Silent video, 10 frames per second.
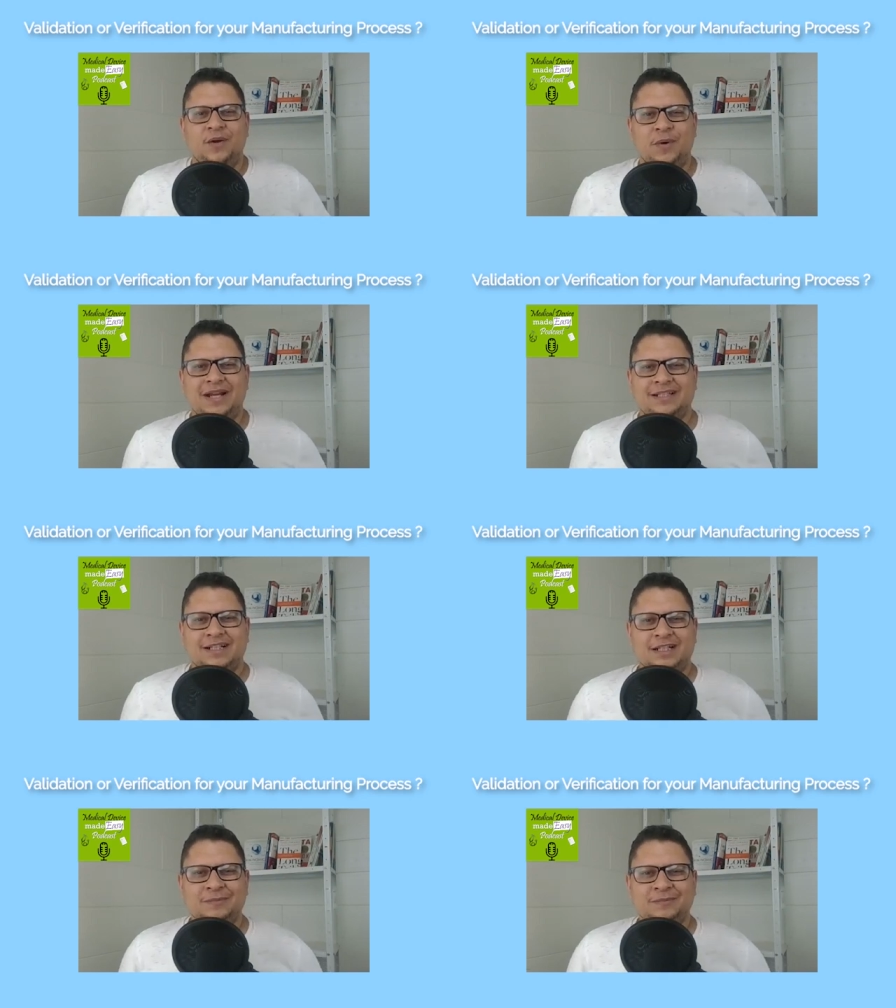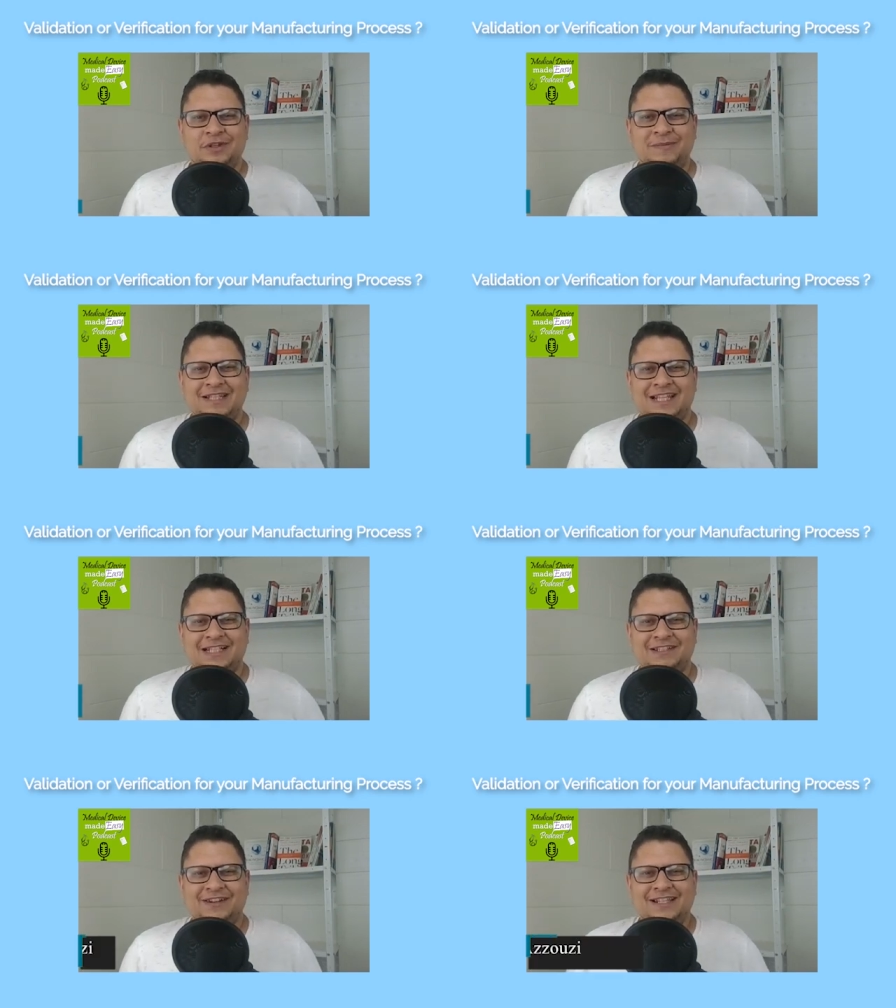Welcome to the Medical
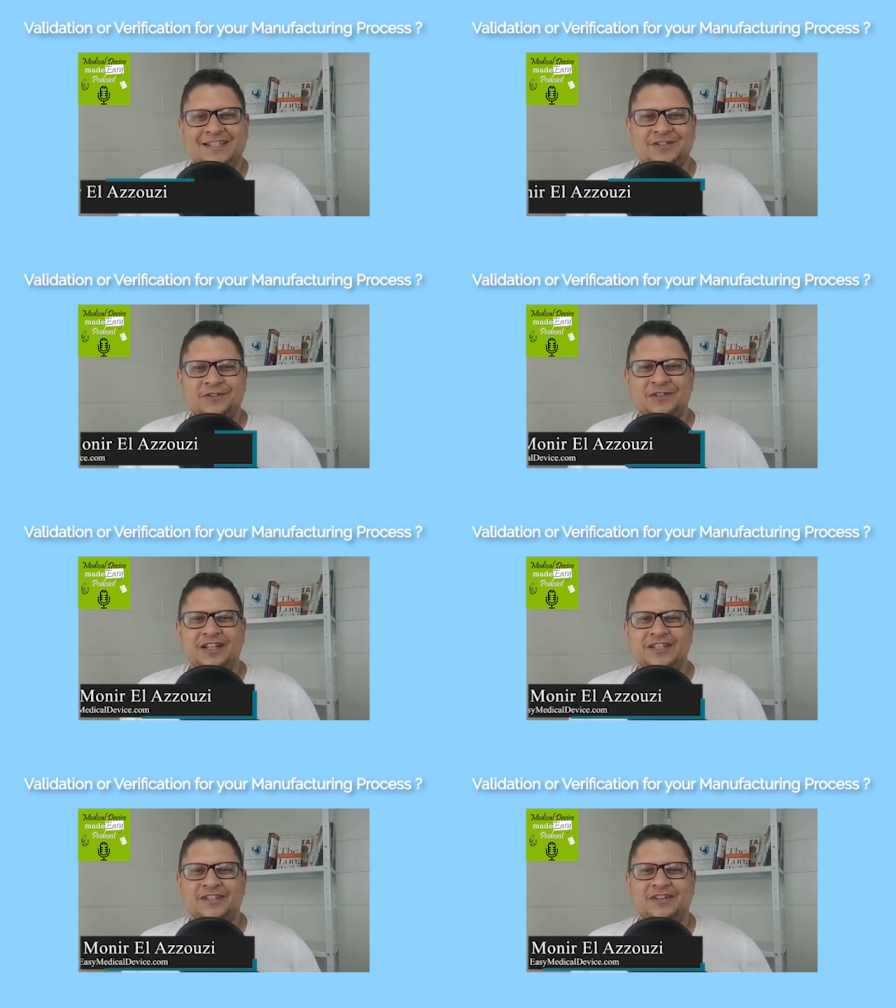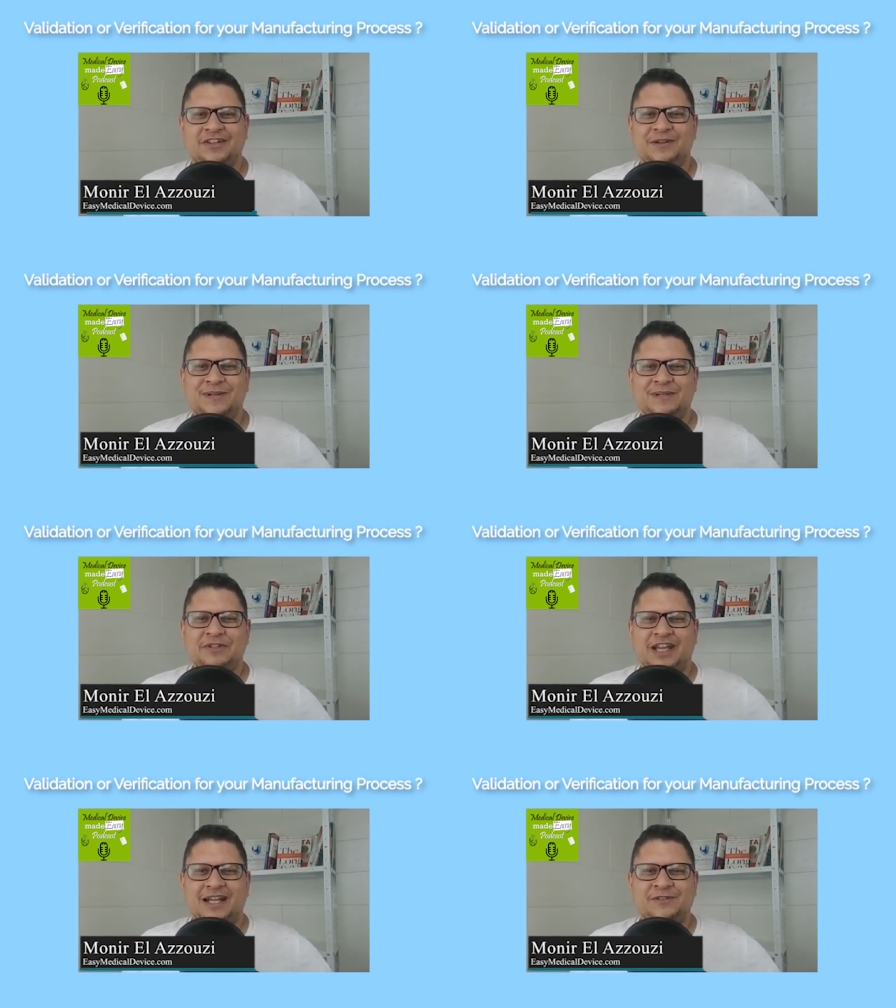Device School. So here is
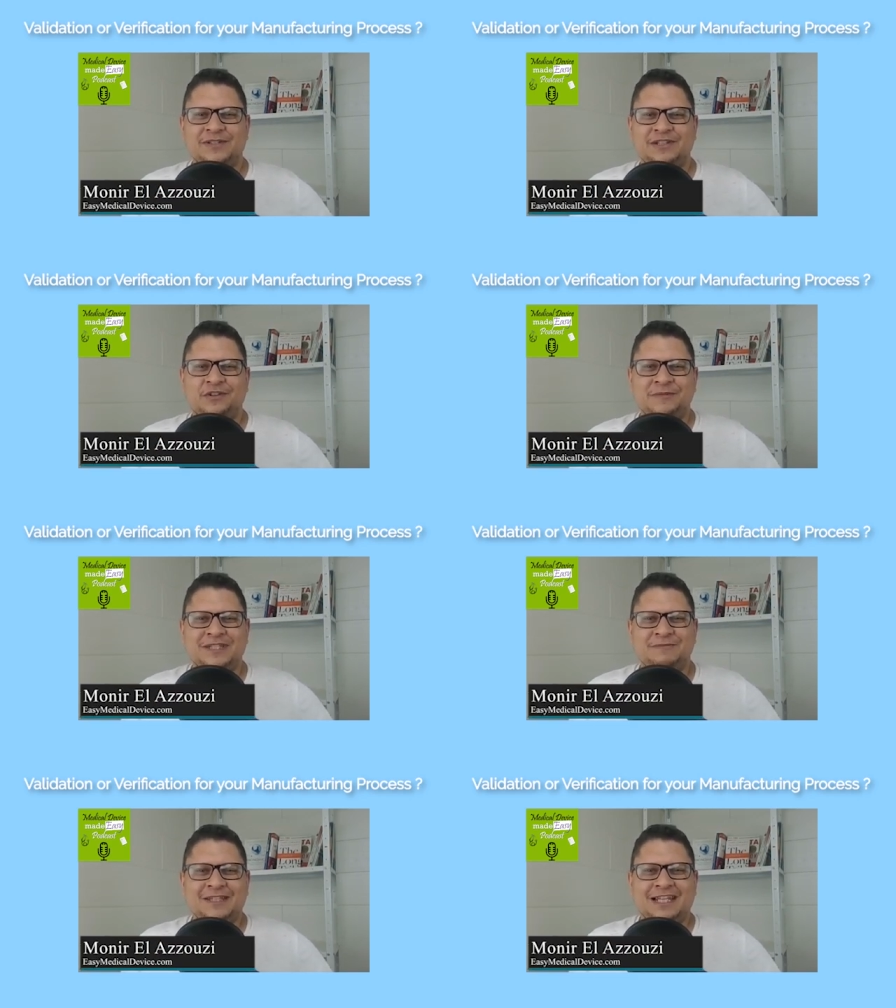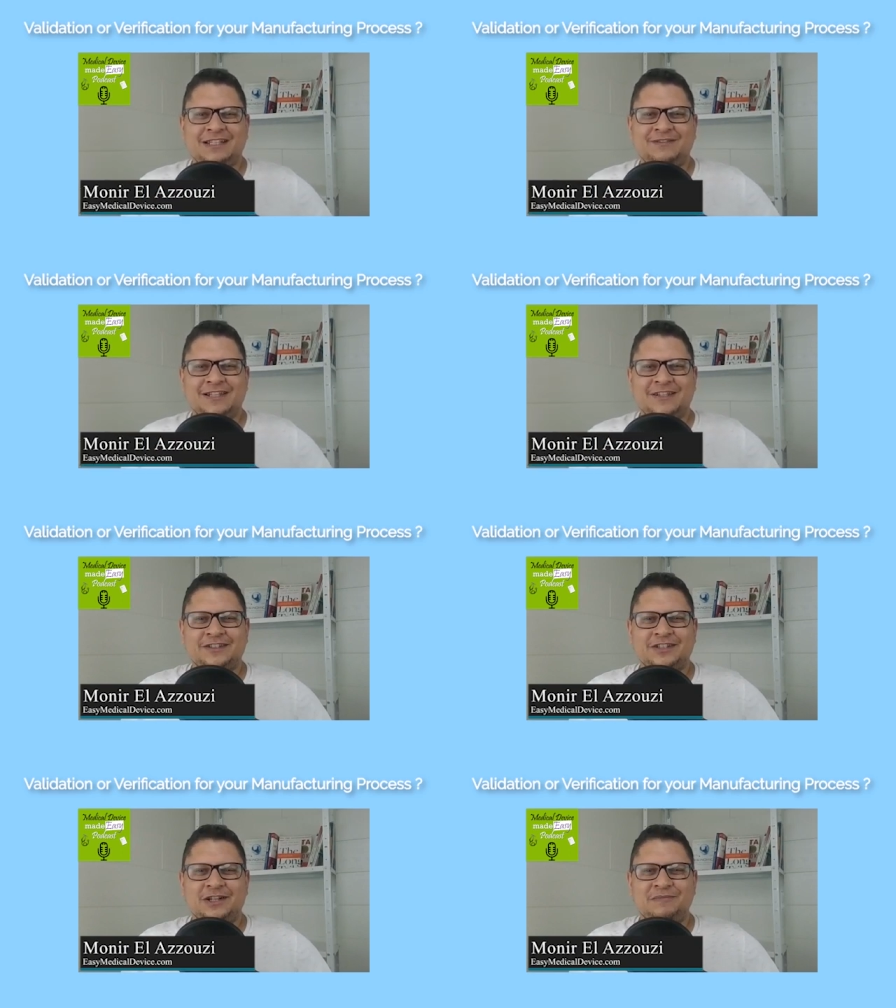Monir El Azzouzi from Easy Medical Device
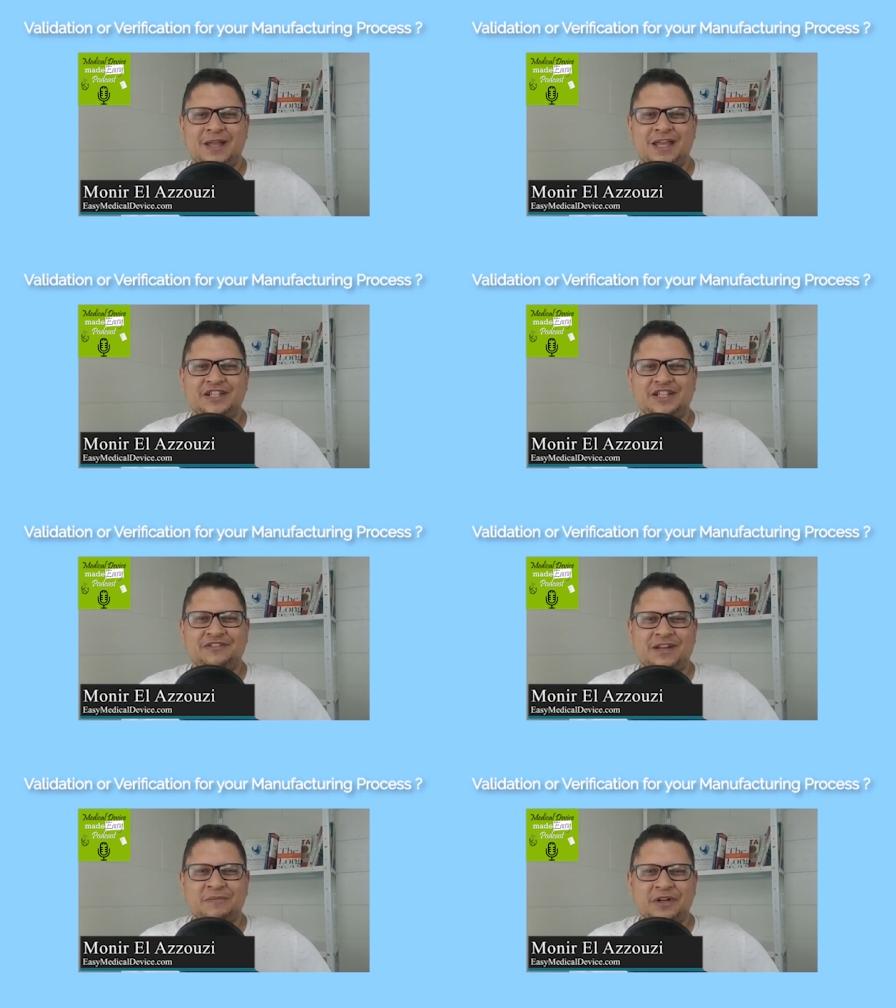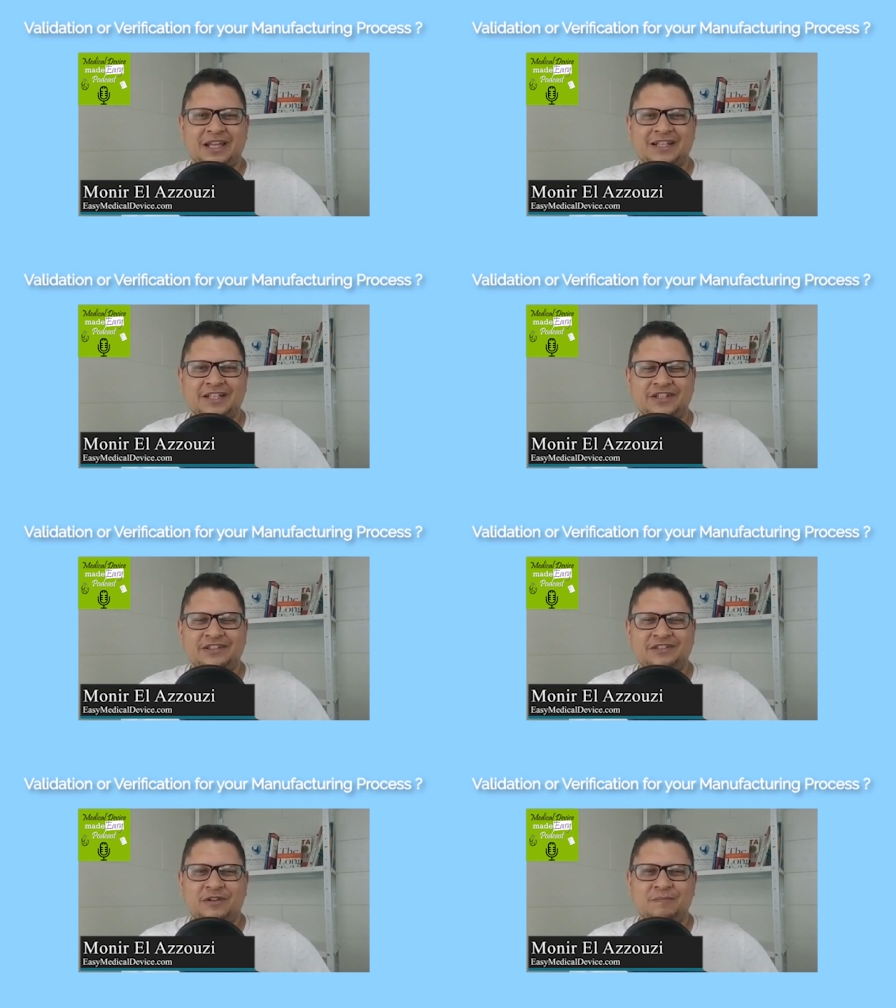dot com and Stefan
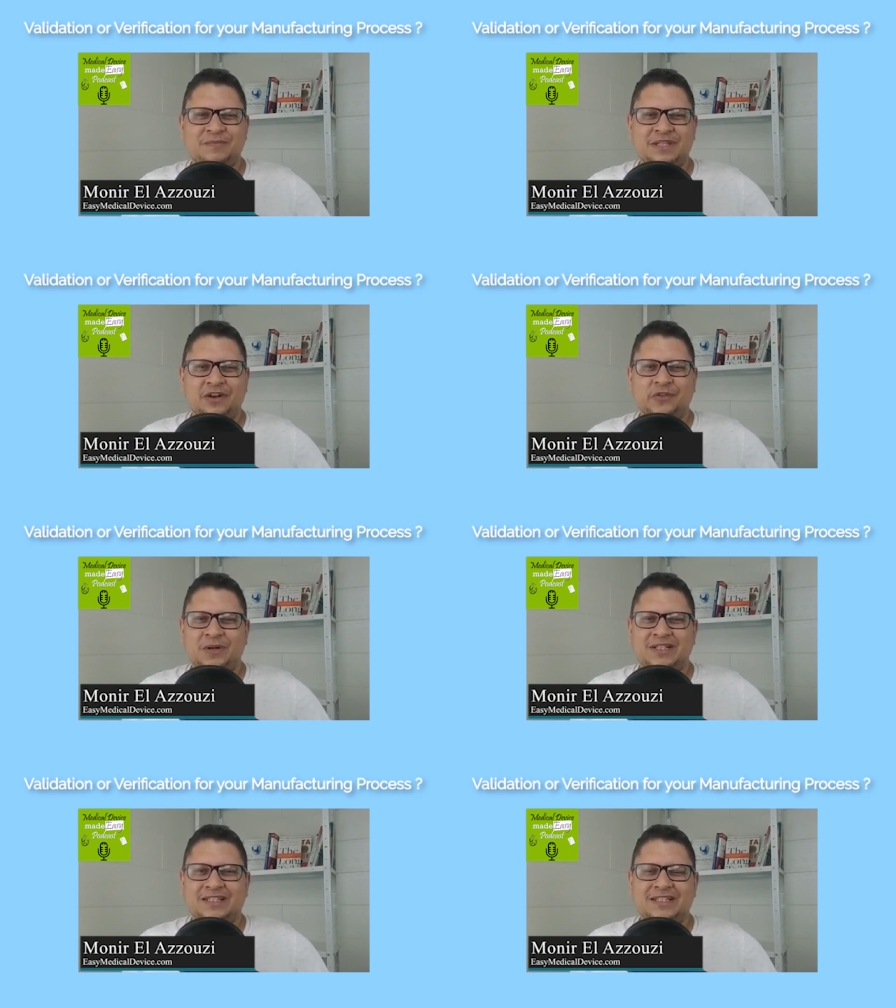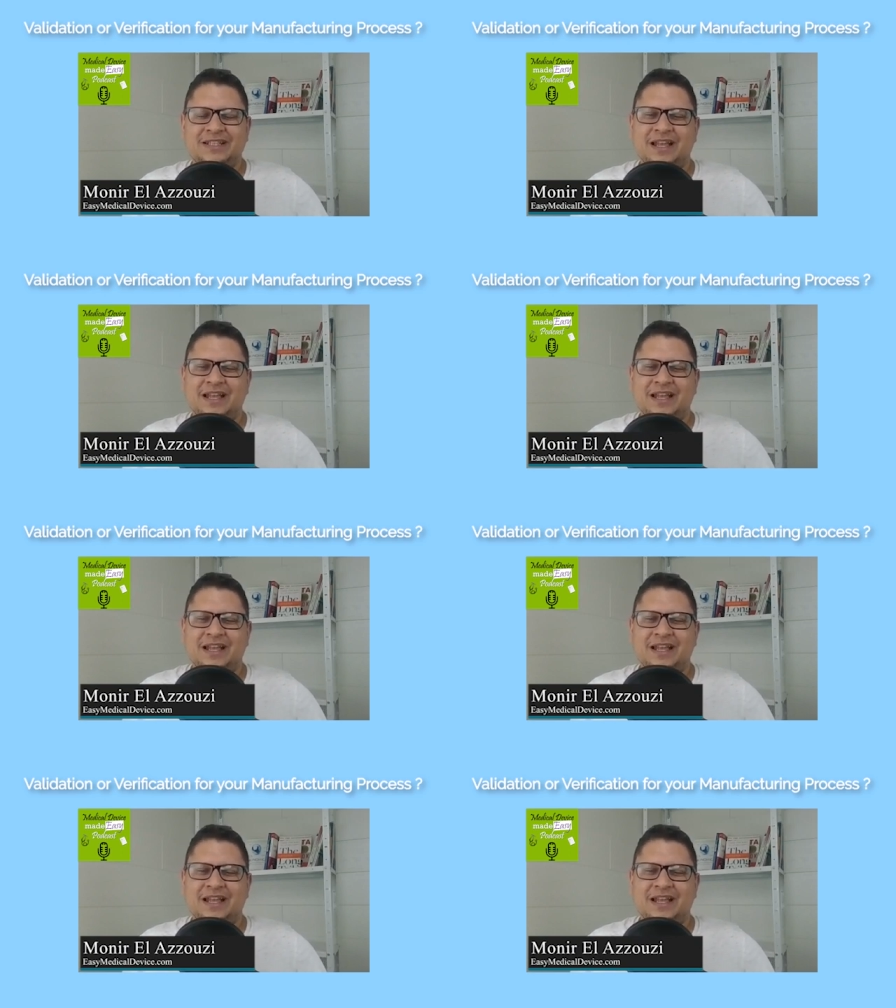Bolleininger from Beyond Quality.